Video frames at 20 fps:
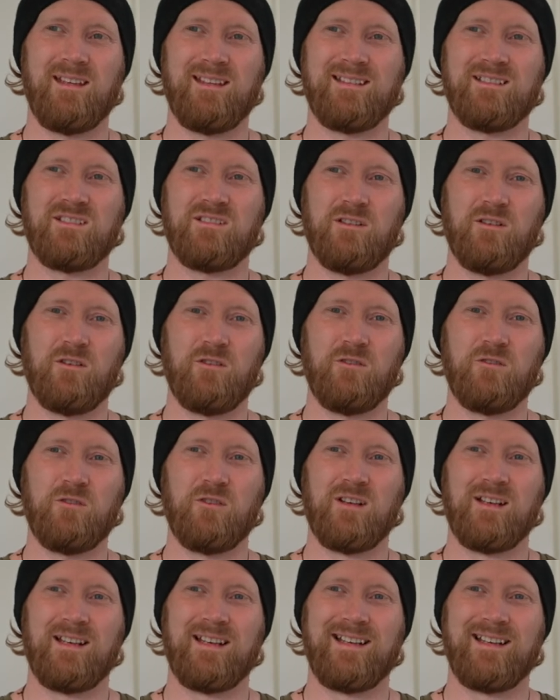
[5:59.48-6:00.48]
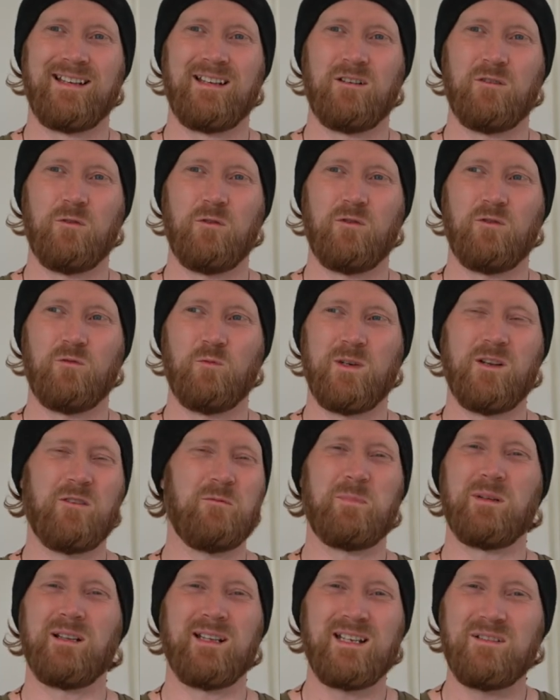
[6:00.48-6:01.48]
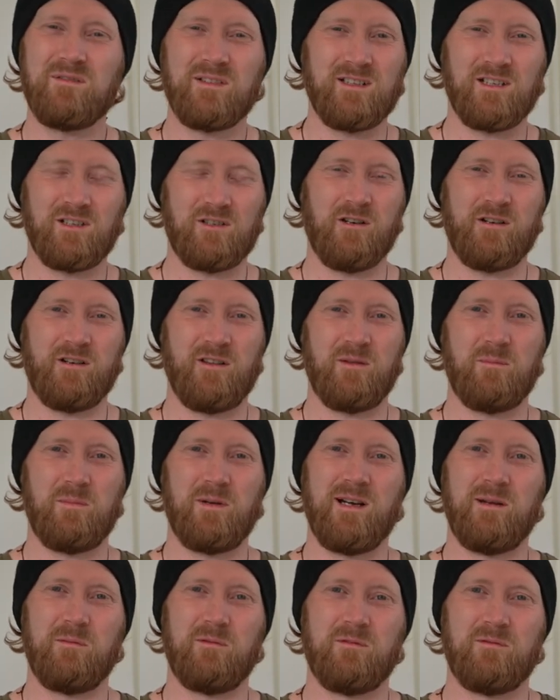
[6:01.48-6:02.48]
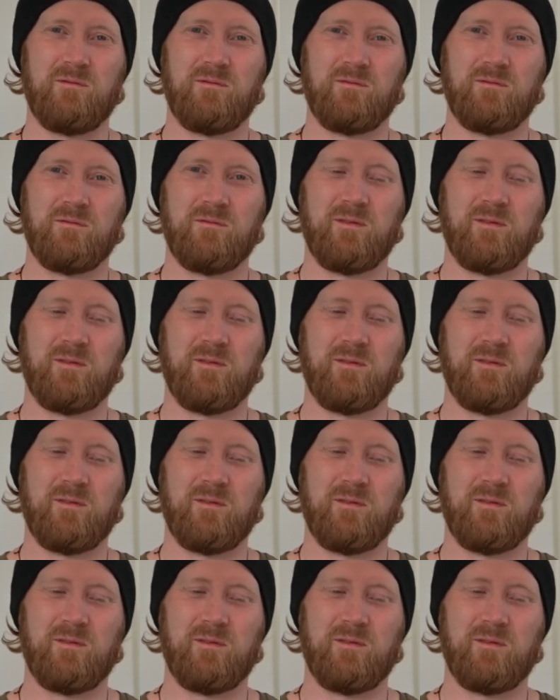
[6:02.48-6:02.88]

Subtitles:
So we don't believe in the God of the Bible.